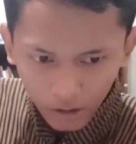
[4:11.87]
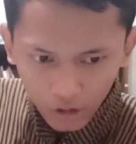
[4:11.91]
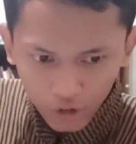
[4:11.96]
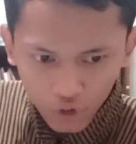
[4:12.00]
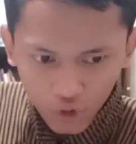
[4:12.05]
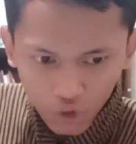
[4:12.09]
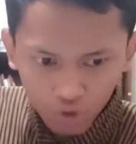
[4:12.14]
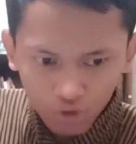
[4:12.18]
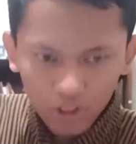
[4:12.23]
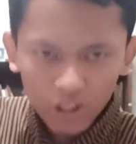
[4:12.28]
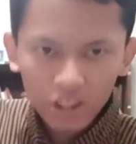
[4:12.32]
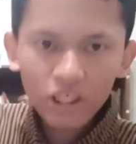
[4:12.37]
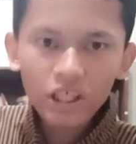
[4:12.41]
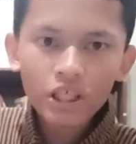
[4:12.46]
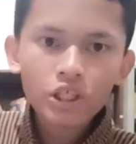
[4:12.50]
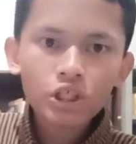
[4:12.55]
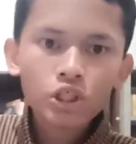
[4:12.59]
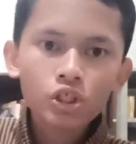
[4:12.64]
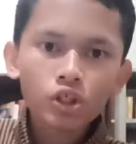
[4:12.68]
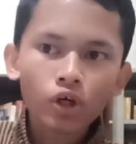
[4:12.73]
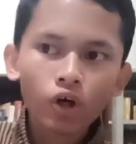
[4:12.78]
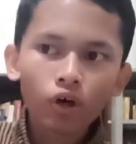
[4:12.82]

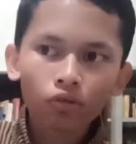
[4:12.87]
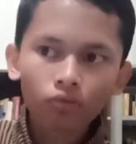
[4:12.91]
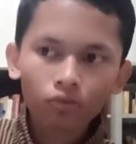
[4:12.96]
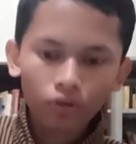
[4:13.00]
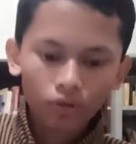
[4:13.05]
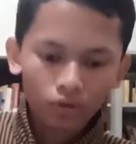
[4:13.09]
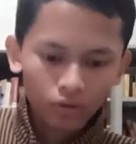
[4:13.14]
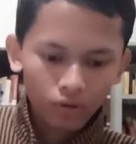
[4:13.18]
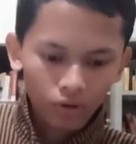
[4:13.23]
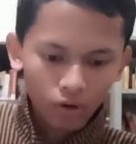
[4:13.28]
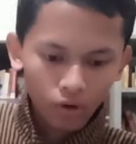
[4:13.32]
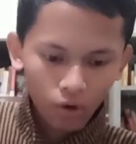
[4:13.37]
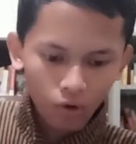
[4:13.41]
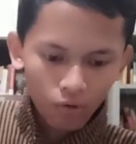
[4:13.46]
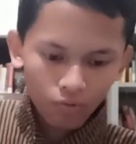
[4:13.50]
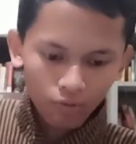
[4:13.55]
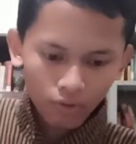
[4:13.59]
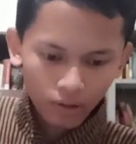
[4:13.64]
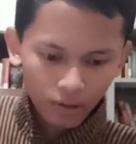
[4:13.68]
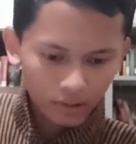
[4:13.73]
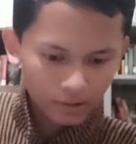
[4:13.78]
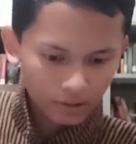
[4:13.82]
jurisdiction
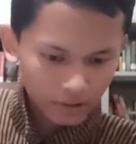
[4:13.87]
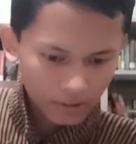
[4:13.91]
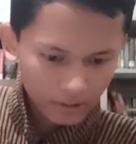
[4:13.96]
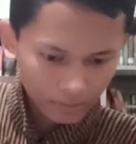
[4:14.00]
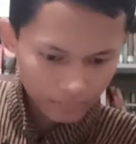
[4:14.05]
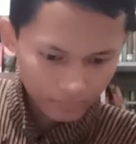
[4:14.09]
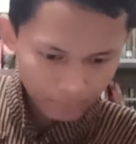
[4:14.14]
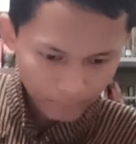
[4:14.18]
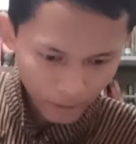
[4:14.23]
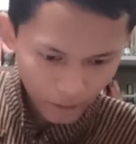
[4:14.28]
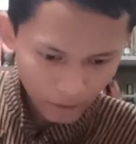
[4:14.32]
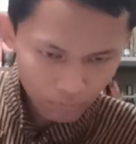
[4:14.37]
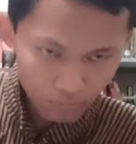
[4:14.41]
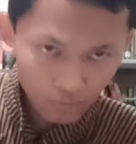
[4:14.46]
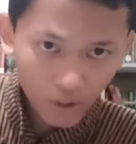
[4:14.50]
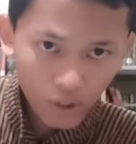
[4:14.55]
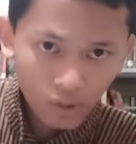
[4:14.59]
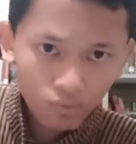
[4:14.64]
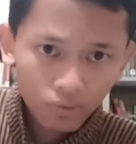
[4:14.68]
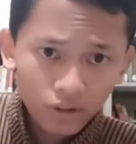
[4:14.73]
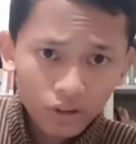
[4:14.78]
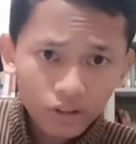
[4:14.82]
over us, and
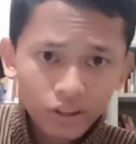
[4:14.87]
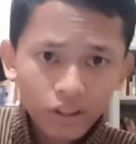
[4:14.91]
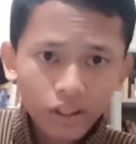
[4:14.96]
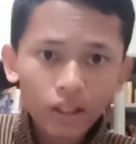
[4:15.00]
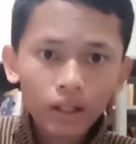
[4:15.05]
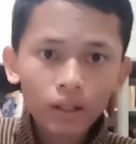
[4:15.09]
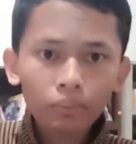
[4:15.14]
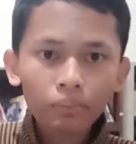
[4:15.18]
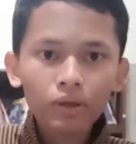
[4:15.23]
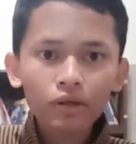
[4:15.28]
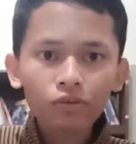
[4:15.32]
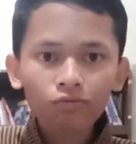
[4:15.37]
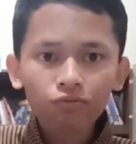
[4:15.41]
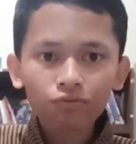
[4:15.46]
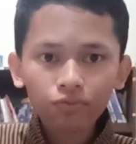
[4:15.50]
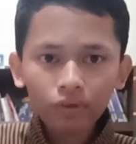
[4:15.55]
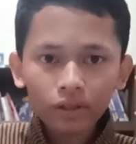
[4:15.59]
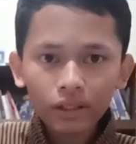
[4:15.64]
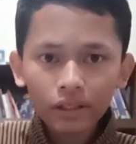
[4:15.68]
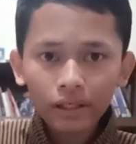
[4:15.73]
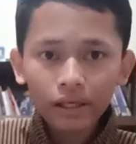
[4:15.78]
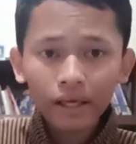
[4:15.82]
we will still be
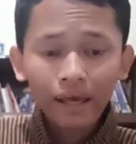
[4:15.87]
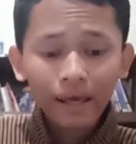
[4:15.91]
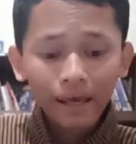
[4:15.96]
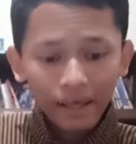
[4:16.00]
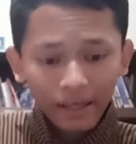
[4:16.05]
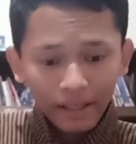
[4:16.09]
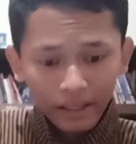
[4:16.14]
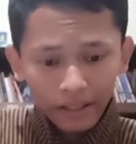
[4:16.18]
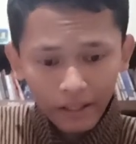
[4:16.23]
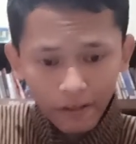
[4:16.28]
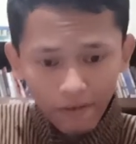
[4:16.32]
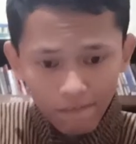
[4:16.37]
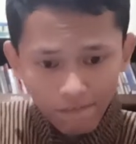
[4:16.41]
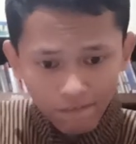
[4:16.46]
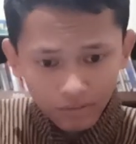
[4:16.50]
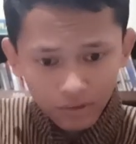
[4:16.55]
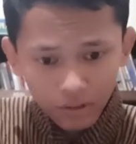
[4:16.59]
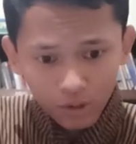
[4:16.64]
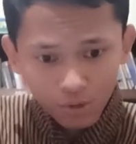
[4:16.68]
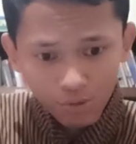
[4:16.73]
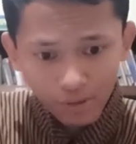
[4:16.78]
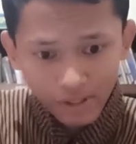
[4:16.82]
free
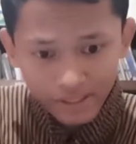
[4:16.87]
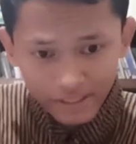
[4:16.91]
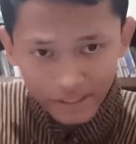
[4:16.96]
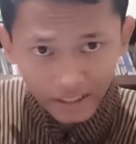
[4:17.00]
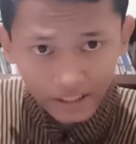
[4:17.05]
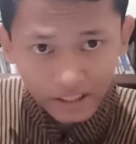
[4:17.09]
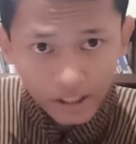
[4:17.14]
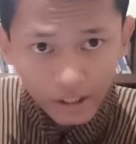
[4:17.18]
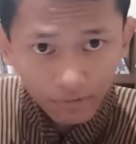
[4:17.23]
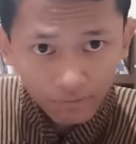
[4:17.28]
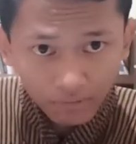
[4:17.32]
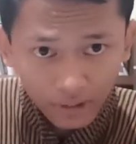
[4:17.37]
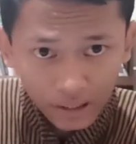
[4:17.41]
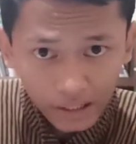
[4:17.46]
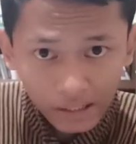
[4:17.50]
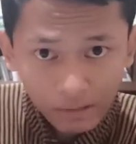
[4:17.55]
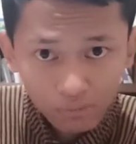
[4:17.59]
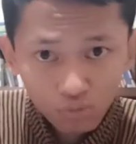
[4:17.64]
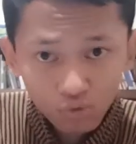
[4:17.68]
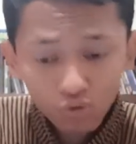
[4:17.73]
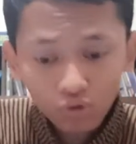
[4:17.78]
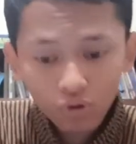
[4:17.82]
if the transaction of
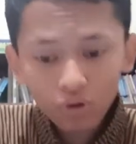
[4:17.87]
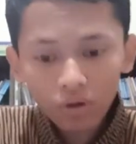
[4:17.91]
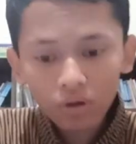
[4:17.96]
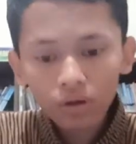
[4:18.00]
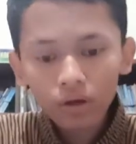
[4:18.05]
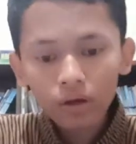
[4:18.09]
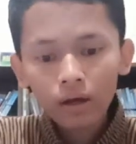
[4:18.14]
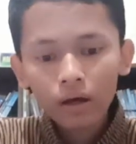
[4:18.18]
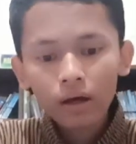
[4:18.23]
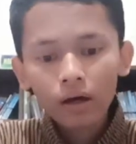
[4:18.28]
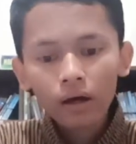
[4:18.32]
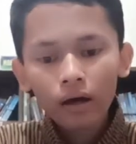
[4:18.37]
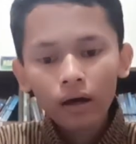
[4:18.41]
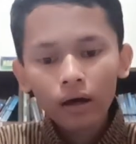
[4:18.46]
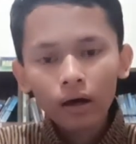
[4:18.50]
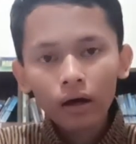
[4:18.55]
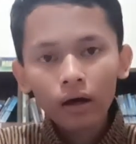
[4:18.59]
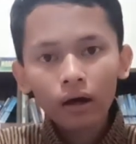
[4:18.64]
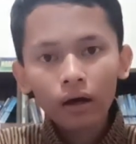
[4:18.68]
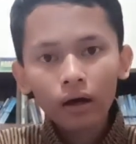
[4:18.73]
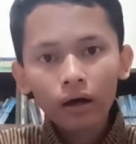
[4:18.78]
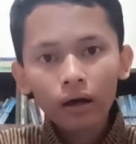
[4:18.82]
time were
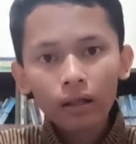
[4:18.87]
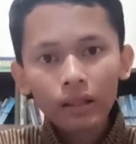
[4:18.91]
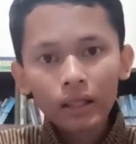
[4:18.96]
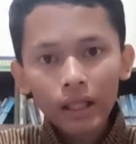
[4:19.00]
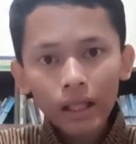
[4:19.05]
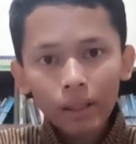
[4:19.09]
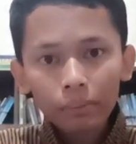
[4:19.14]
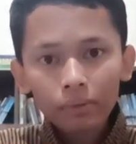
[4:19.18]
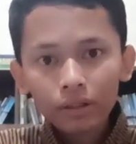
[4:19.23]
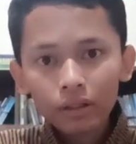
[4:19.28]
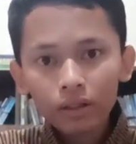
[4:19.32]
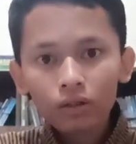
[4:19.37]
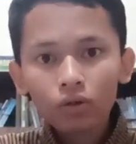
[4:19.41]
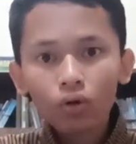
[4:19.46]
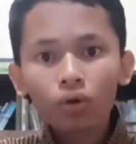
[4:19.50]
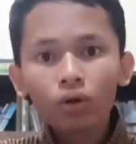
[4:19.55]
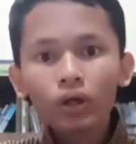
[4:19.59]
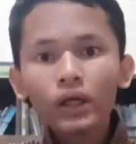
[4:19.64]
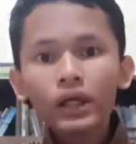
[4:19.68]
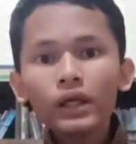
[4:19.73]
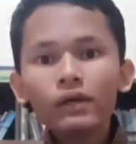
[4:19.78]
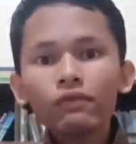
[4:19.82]
limited
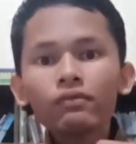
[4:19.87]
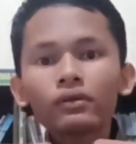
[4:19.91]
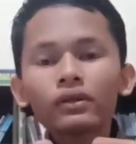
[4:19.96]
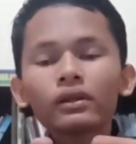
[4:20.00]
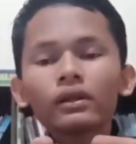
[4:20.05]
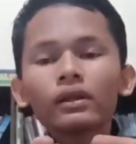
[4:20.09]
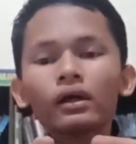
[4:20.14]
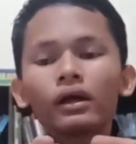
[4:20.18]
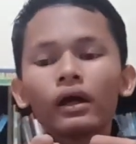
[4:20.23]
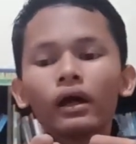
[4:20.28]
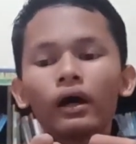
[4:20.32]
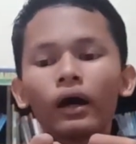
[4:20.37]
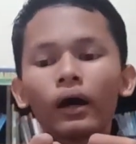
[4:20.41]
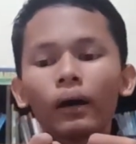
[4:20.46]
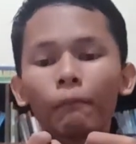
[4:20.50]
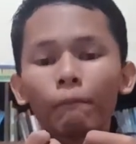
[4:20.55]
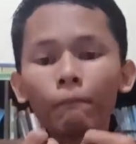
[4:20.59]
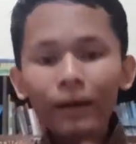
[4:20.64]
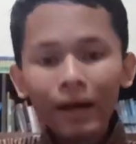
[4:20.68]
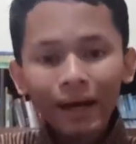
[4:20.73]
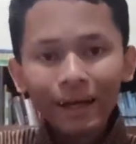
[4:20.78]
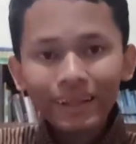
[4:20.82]
or even
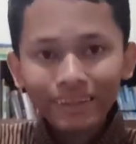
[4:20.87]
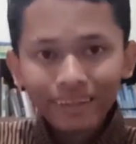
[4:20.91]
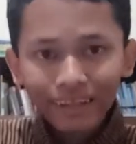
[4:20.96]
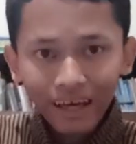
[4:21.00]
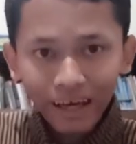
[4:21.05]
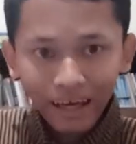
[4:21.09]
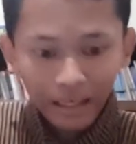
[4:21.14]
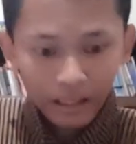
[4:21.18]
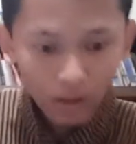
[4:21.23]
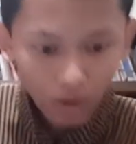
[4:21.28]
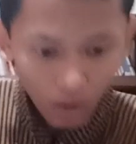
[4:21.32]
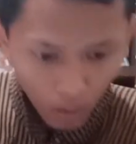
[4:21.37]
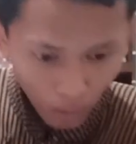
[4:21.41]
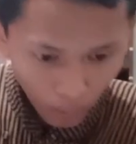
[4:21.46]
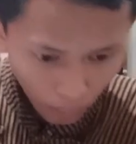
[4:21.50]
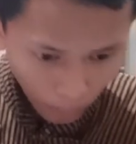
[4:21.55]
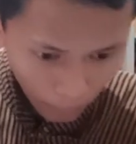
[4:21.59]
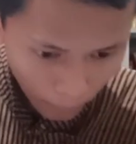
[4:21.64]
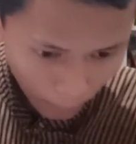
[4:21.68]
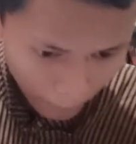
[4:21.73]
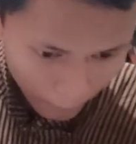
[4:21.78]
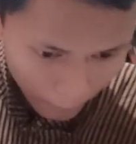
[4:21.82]
banned at all.